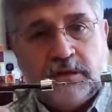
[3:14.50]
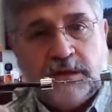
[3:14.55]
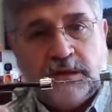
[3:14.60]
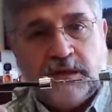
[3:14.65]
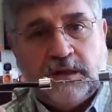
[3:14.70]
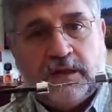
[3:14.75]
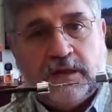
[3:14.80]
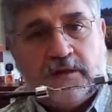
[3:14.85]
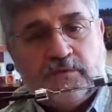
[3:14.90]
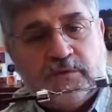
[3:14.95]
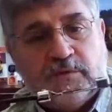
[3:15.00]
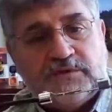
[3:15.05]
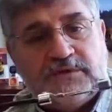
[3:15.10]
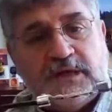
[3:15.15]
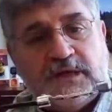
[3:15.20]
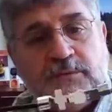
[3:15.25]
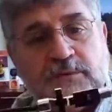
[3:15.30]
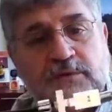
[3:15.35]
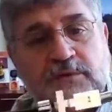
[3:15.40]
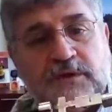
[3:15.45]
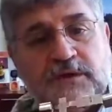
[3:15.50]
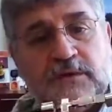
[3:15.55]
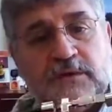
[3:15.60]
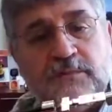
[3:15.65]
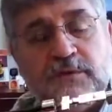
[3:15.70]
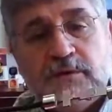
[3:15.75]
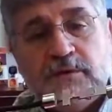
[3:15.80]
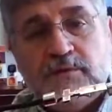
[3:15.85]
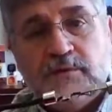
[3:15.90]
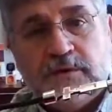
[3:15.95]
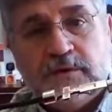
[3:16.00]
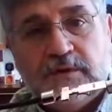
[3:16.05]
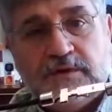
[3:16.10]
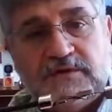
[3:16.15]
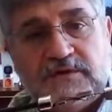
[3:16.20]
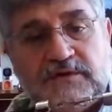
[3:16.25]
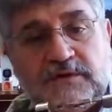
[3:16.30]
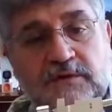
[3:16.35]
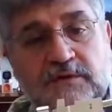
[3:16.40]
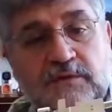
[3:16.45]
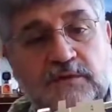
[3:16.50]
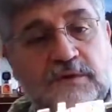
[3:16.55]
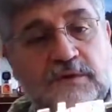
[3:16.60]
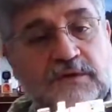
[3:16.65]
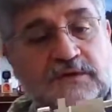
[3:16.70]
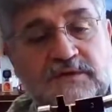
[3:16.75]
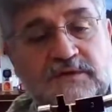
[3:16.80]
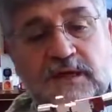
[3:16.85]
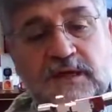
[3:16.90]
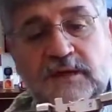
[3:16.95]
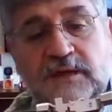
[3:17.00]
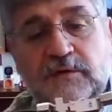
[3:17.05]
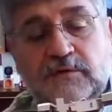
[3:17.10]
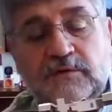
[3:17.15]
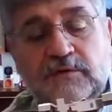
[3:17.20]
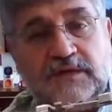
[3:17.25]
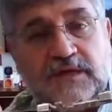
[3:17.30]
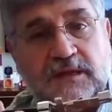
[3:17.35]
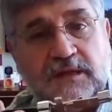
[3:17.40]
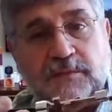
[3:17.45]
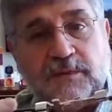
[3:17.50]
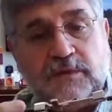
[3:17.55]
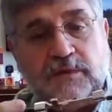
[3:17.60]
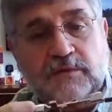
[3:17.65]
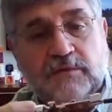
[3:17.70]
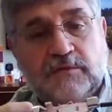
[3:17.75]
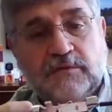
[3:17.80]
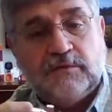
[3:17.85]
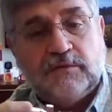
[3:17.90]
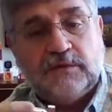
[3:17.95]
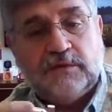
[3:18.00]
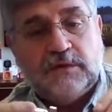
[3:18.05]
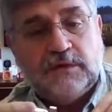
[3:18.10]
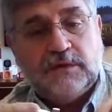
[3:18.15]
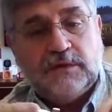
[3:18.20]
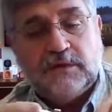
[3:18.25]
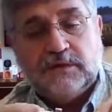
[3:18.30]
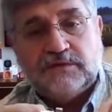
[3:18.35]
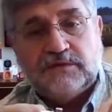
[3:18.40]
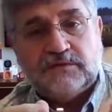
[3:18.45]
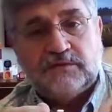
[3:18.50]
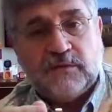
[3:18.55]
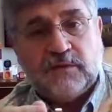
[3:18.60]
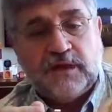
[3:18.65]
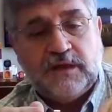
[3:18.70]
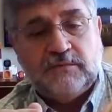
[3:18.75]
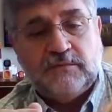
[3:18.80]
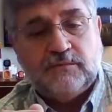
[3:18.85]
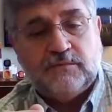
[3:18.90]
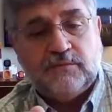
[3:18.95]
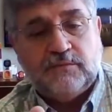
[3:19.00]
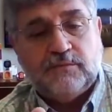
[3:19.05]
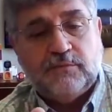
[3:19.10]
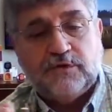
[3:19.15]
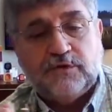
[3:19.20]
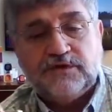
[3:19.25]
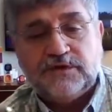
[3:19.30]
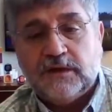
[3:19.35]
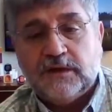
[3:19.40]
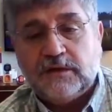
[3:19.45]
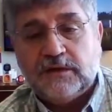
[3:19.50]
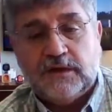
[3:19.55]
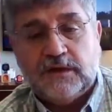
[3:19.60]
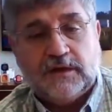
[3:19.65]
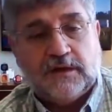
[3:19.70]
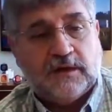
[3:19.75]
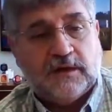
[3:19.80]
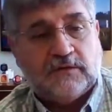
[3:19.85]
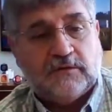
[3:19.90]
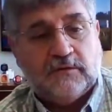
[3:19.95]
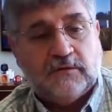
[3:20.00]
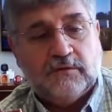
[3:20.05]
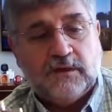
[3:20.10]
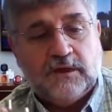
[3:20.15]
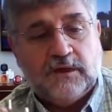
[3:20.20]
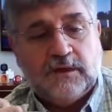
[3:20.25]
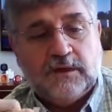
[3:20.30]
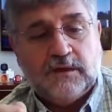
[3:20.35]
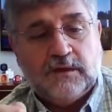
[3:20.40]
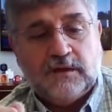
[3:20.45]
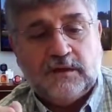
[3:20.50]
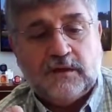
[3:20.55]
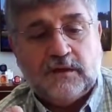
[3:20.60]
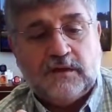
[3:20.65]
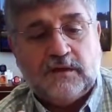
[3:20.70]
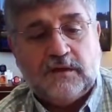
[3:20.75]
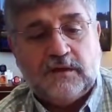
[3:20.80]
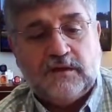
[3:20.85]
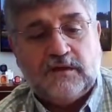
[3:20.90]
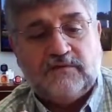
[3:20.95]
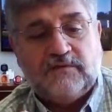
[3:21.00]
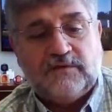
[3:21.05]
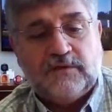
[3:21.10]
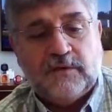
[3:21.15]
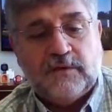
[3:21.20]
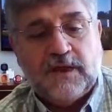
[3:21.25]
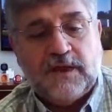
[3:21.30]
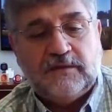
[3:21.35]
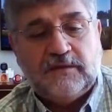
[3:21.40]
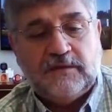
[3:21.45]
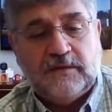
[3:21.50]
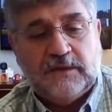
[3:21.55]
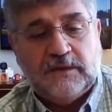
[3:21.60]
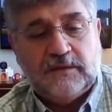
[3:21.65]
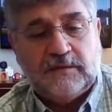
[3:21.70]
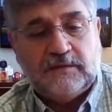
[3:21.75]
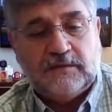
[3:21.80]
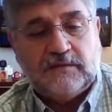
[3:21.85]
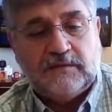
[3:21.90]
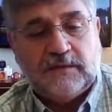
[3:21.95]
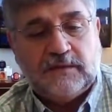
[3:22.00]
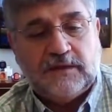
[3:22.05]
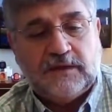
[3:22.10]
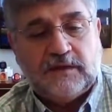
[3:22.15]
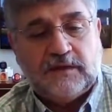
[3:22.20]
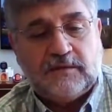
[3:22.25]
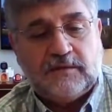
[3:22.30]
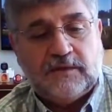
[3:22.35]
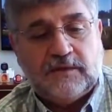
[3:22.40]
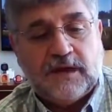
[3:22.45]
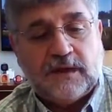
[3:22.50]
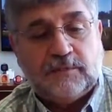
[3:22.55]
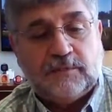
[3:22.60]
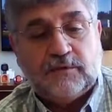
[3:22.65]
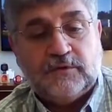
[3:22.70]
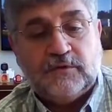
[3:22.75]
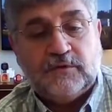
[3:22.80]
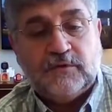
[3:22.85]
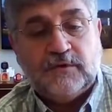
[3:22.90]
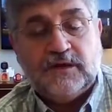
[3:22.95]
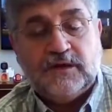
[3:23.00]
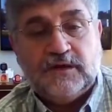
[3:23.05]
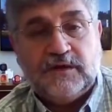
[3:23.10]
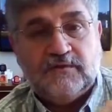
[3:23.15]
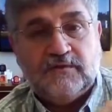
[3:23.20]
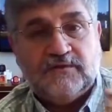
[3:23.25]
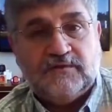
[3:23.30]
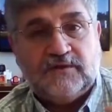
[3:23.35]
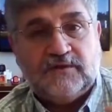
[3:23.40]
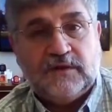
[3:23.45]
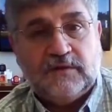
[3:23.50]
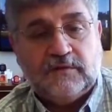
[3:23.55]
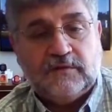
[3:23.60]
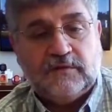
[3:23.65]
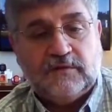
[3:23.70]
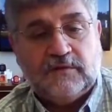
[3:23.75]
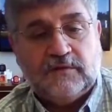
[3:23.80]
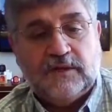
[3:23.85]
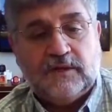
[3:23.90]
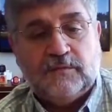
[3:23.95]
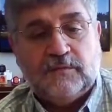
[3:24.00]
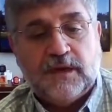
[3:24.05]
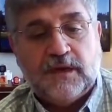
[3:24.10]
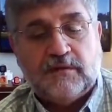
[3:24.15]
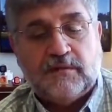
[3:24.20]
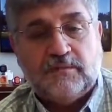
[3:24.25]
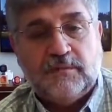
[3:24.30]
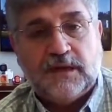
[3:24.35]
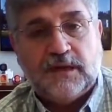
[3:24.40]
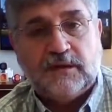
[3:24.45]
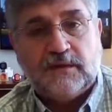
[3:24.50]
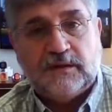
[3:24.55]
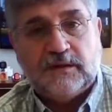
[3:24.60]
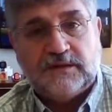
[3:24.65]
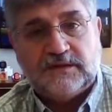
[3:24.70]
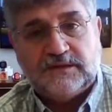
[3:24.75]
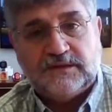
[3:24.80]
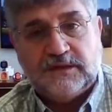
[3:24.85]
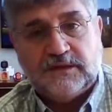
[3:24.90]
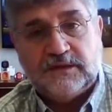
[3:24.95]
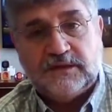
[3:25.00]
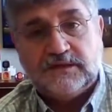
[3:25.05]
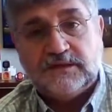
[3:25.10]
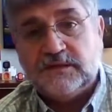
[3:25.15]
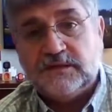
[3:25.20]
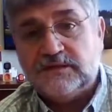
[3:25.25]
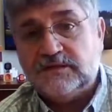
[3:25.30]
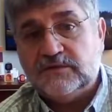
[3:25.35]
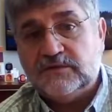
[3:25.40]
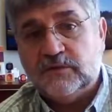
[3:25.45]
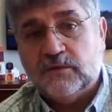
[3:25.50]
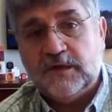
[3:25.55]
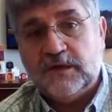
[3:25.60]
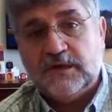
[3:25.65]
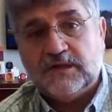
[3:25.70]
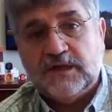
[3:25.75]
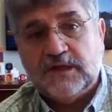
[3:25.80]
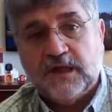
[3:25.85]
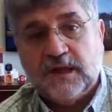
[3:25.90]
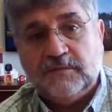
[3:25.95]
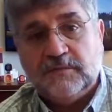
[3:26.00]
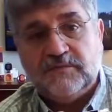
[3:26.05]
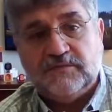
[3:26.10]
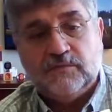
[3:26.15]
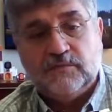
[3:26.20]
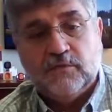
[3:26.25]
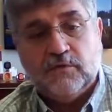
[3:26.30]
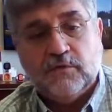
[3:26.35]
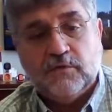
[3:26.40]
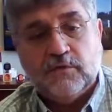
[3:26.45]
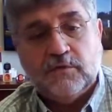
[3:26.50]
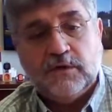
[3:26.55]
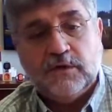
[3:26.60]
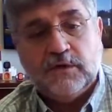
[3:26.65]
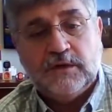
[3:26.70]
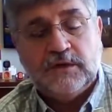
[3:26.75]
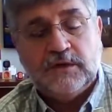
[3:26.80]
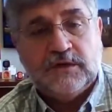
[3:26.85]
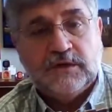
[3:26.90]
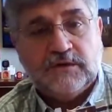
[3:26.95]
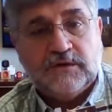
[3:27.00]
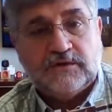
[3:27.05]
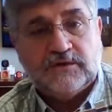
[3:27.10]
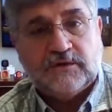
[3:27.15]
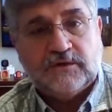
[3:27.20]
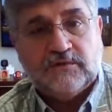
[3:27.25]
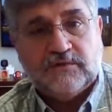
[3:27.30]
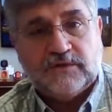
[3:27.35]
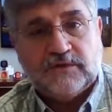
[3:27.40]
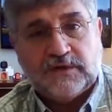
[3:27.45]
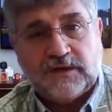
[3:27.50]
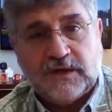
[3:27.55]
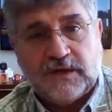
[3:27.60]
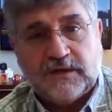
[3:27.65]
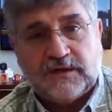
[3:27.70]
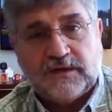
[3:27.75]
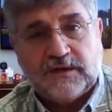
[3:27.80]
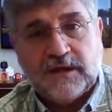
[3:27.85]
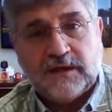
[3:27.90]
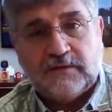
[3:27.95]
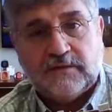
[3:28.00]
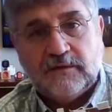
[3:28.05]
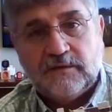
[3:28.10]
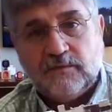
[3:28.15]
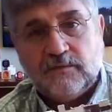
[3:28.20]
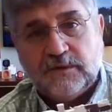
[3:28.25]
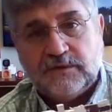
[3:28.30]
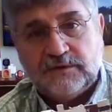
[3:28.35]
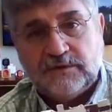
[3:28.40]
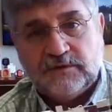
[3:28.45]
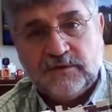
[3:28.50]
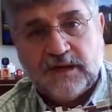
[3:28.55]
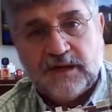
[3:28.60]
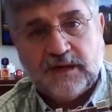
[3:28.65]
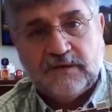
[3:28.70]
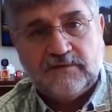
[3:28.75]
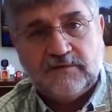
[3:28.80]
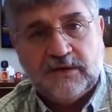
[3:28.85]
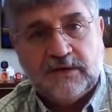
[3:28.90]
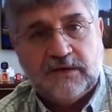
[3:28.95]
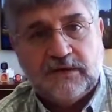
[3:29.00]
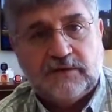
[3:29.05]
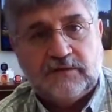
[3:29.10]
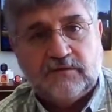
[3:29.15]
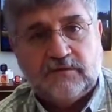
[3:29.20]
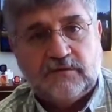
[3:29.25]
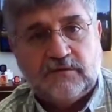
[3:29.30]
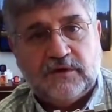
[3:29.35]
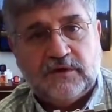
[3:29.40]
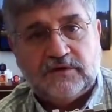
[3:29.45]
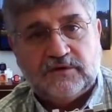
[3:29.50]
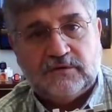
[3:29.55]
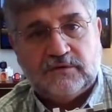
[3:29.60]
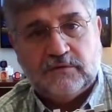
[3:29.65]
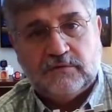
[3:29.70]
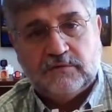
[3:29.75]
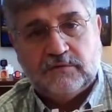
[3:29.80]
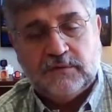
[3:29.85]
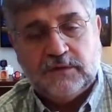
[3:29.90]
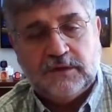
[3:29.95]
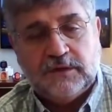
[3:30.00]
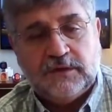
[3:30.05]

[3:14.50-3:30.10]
and was able to come in with a, with a standard, typical, straight push-on connector. Uh, and if you have the, the, the opportunity to feel the amount of metal that's in this, it's 20 times more surface contact than what you have in a traditional